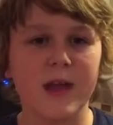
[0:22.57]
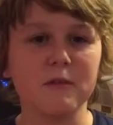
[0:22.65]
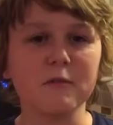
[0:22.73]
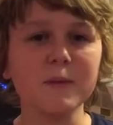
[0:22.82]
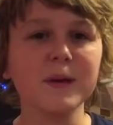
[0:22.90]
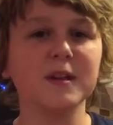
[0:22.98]

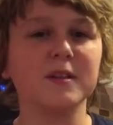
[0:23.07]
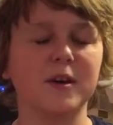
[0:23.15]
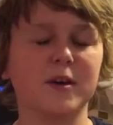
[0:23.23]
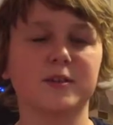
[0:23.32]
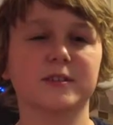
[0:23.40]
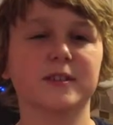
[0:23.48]
Everybody
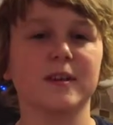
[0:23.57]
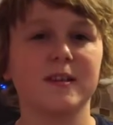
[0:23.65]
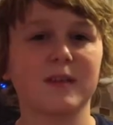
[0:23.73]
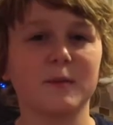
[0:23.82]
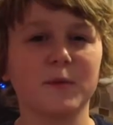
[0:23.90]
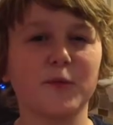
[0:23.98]
knows
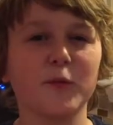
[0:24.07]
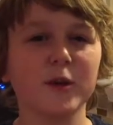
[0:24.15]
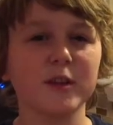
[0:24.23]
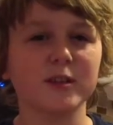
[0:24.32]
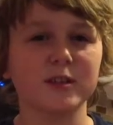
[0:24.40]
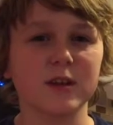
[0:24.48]
that before
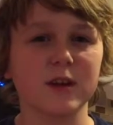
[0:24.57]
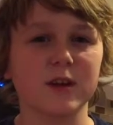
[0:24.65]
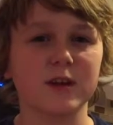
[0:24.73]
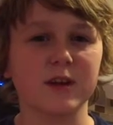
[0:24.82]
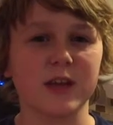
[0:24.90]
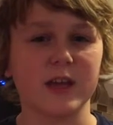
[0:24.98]
you start
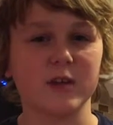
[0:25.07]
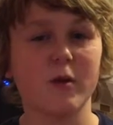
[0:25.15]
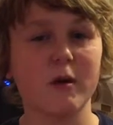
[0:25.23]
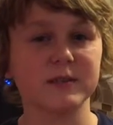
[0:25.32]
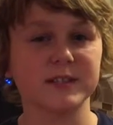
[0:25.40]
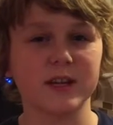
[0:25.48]
cooking, you
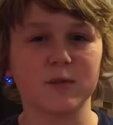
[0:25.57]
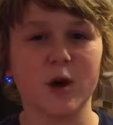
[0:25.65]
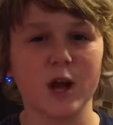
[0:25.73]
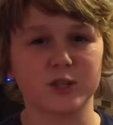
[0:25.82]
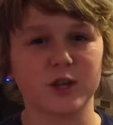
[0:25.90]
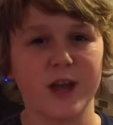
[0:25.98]
always need to
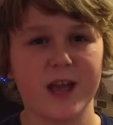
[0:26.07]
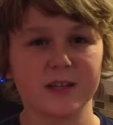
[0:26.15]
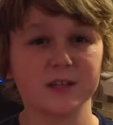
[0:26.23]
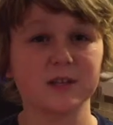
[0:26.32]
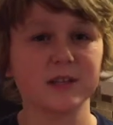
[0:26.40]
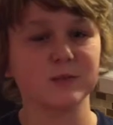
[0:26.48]
wash your
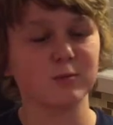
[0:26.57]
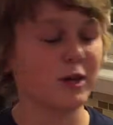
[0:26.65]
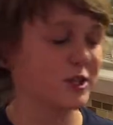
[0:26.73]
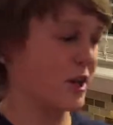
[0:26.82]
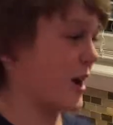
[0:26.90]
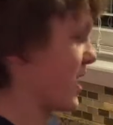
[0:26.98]
hands, so let's wash our